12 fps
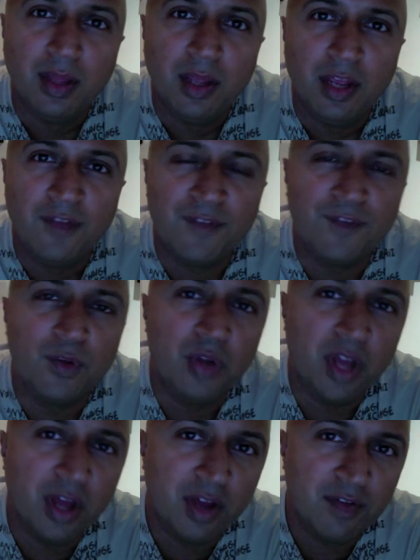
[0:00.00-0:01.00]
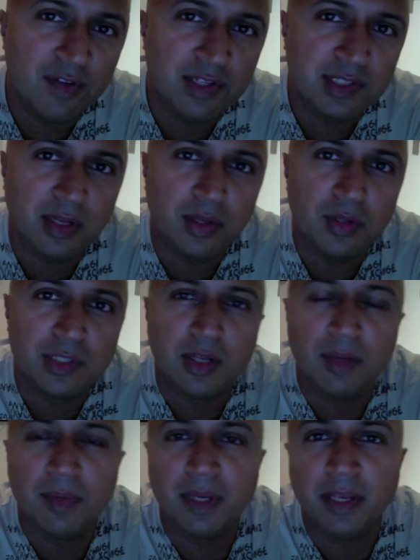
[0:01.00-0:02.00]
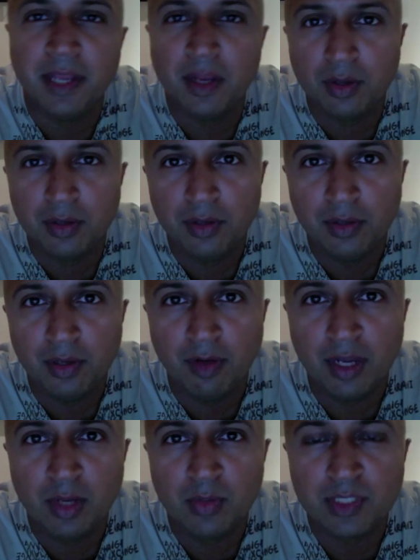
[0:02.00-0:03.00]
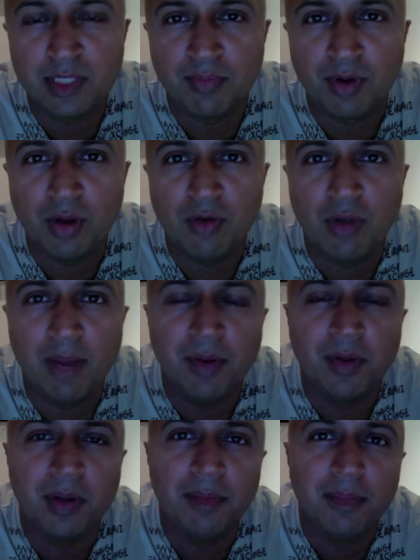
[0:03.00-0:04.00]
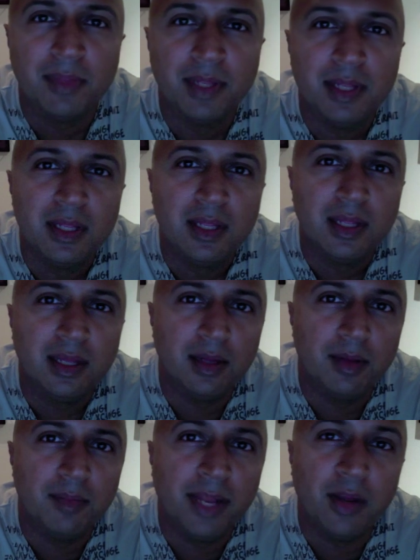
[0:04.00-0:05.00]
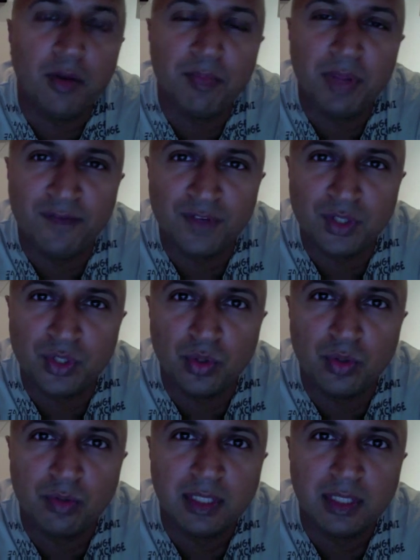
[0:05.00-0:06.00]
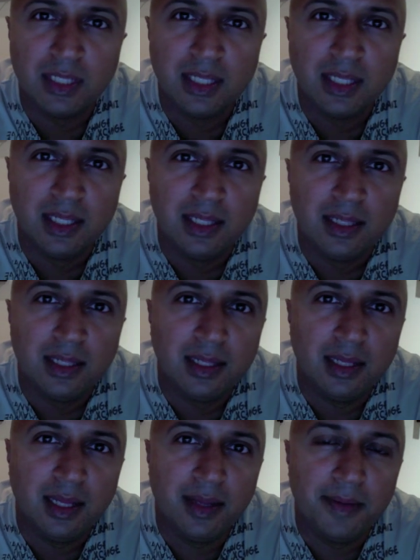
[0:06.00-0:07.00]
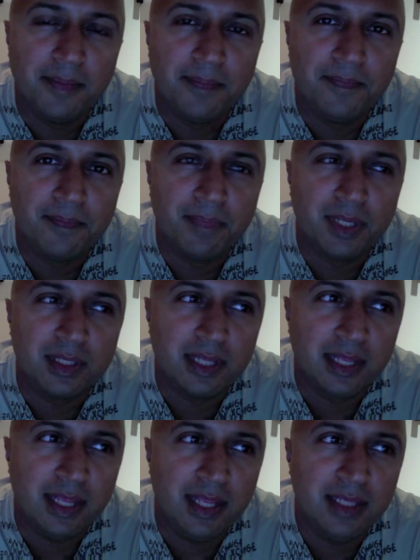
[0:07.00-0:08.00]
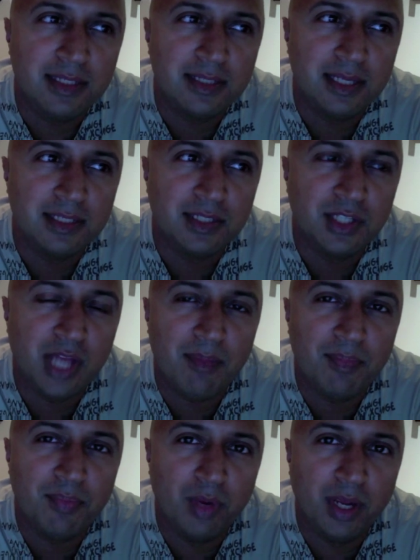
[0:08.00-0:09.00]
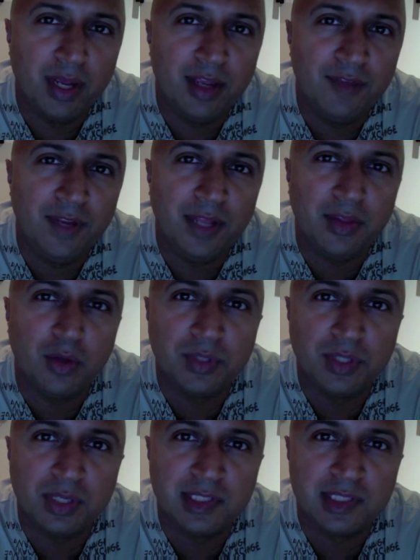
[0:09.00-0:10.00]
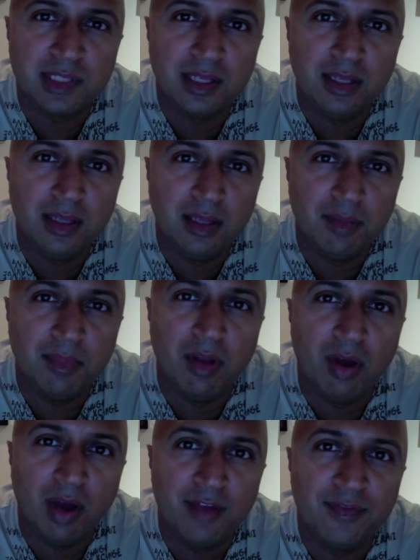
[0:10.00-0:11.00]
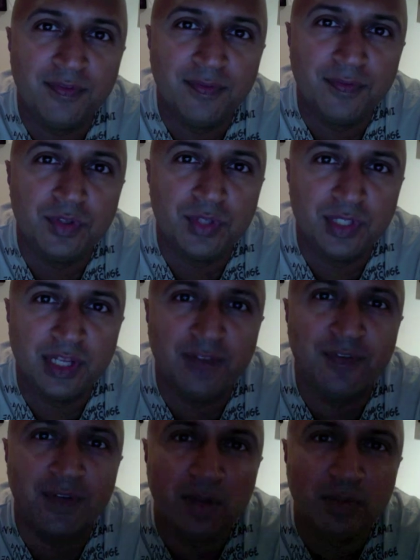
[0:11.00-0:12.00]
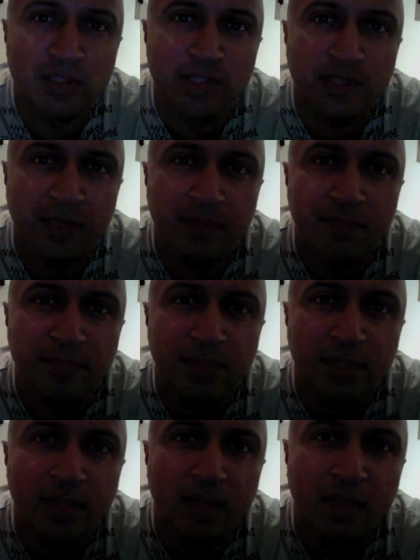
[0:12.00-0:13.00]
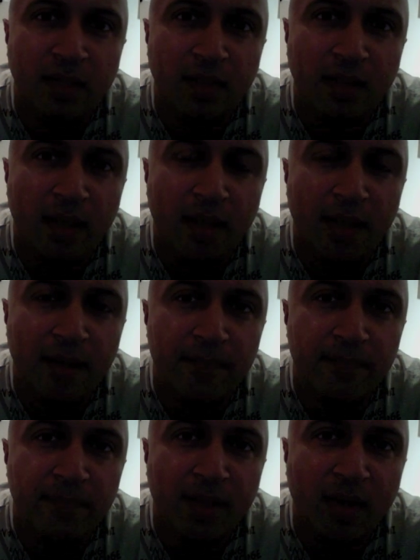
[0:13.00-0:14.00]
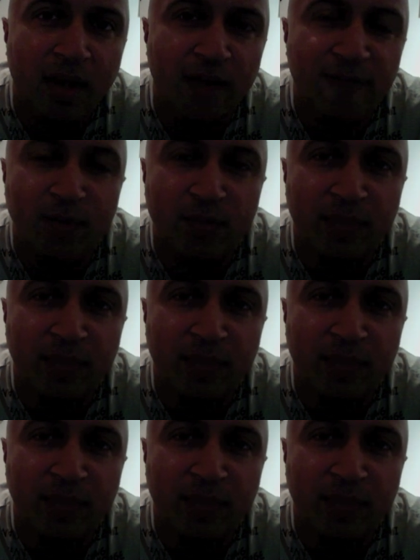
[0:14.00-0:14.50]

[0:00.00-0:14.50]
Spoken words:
if they feel nervous, I use a little bit of neuro-linguistic programming on them, NLP for short. But he's a chap where if you get the opportunity to see him live, you should definitely go and see him. I felt